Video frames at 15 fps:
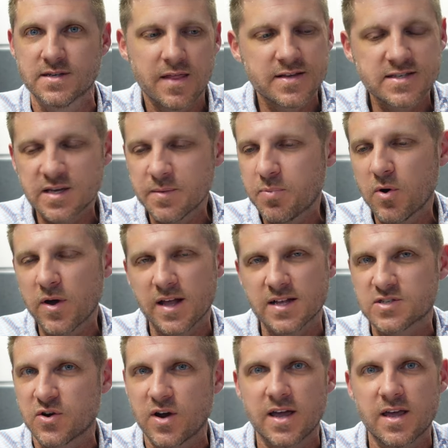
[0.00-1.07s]
And the simple
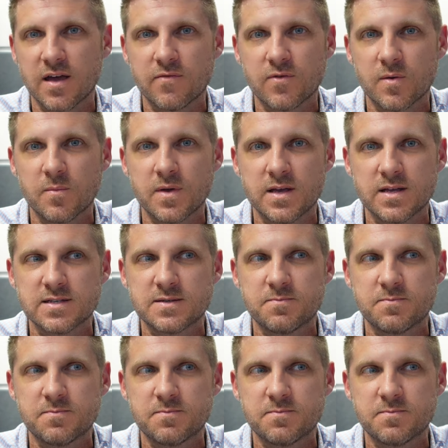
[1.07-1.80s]
answer I give them is